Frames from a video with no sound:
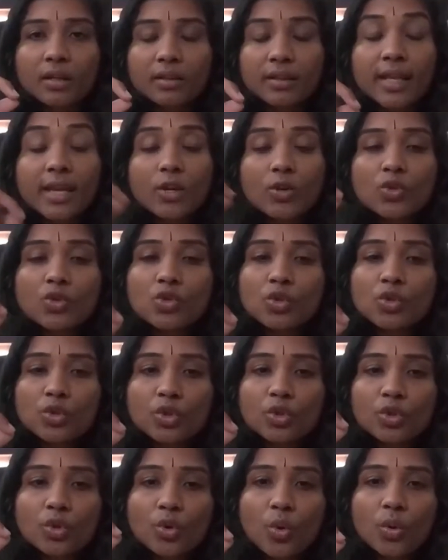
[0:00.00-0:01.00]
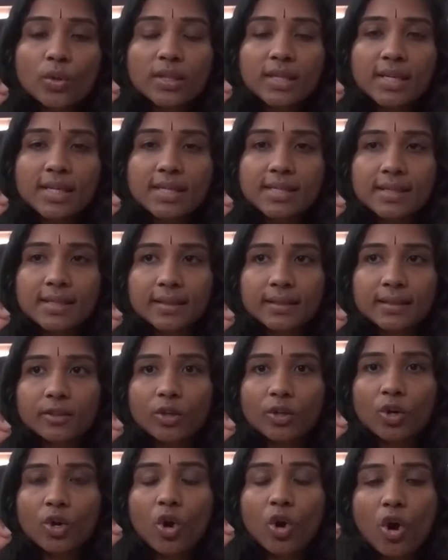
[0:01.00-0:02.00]
they used to throw these
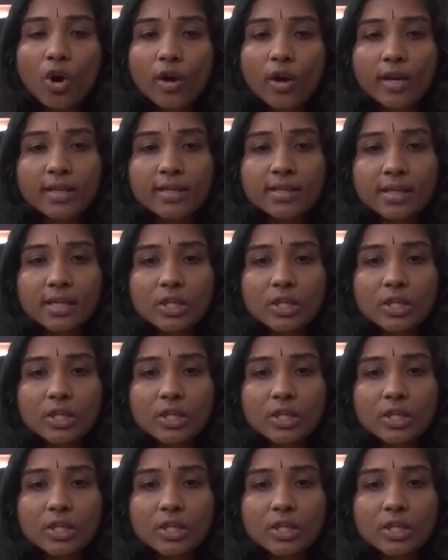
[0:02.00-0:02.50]
coins